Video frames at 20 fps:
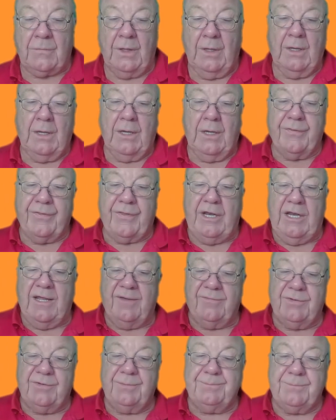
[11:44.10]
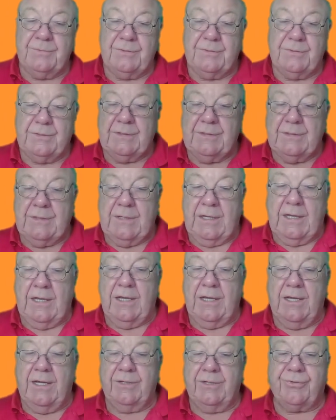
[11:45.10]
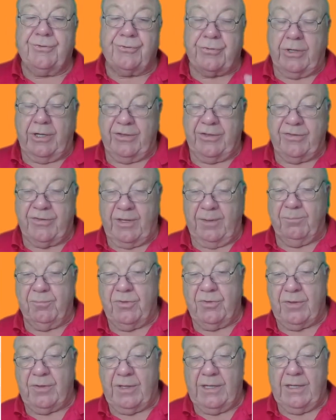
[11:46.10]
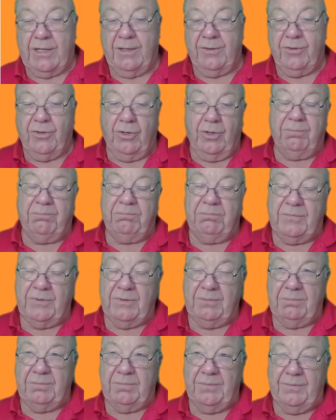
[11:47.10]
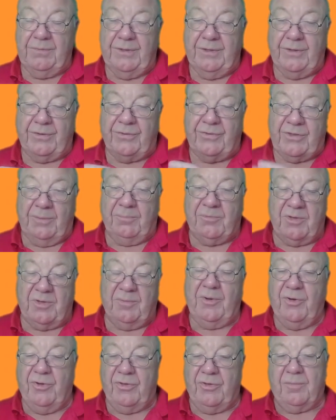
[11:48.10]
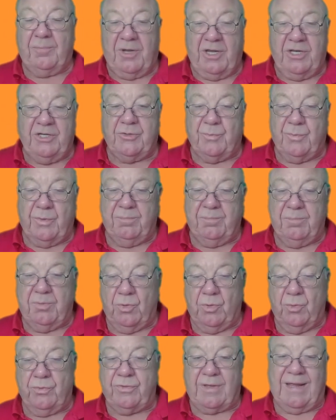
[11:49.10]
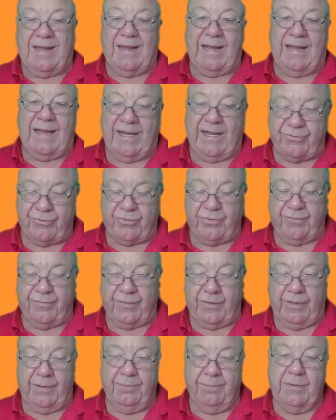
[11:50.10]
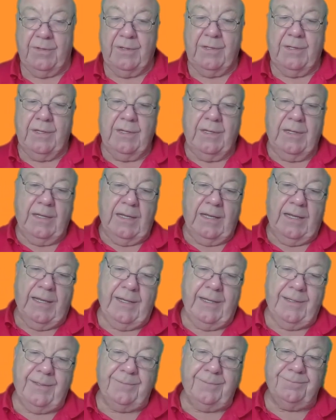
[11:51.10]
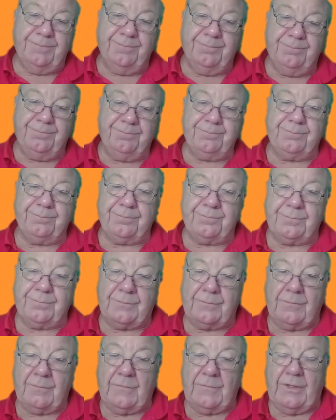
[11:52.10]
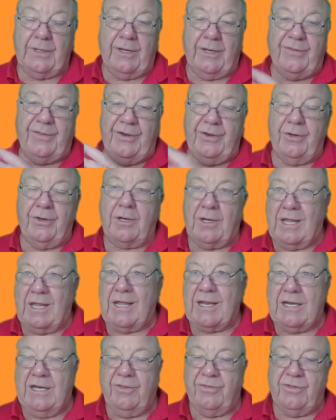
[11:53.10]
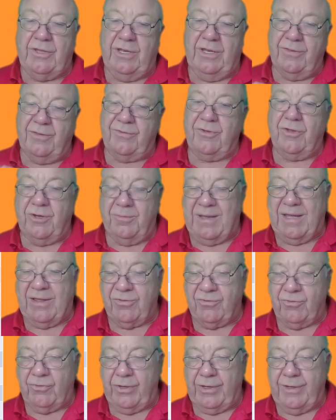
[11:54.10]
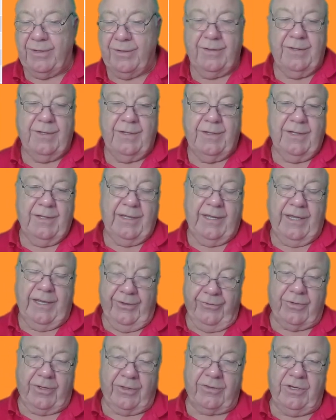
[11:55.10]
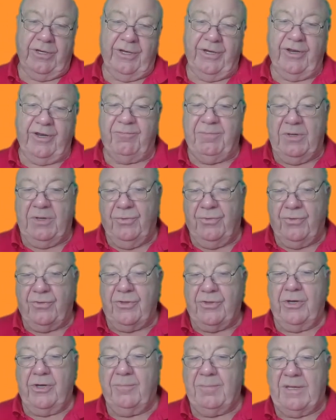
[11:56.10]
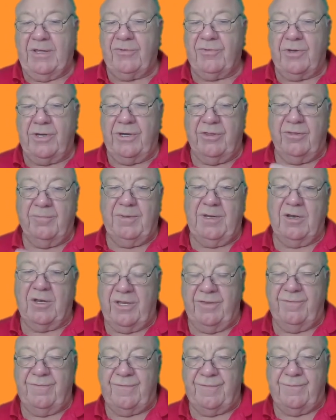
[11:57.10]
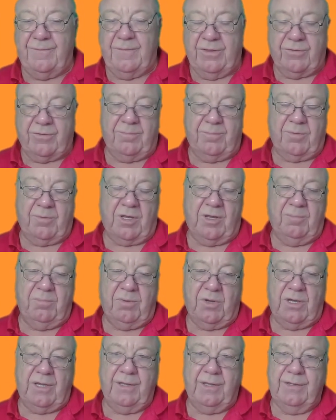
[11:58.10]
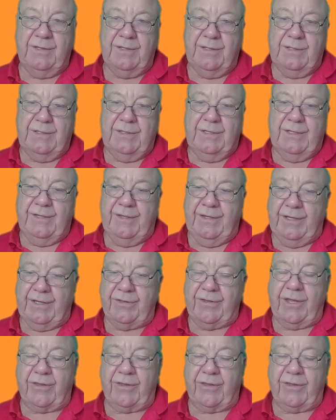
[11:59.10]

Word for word: Then 11, uh, triceps. Uh, the symptom here is the patient reports atrophy. Um, now, they're not likely to see it in sternomastoid, interestingly enough, because sternomastoid is a bit like the, is supplied by the accessory